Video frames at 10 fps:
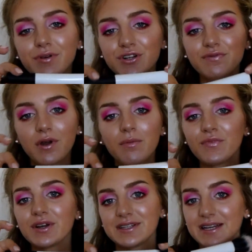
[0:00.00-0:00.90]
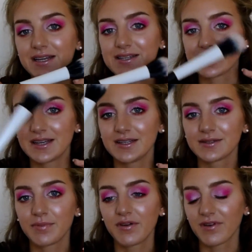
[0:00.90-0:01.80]
brush from Real Techniques is
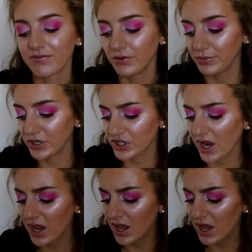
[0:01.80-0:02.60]
perfect for blusher.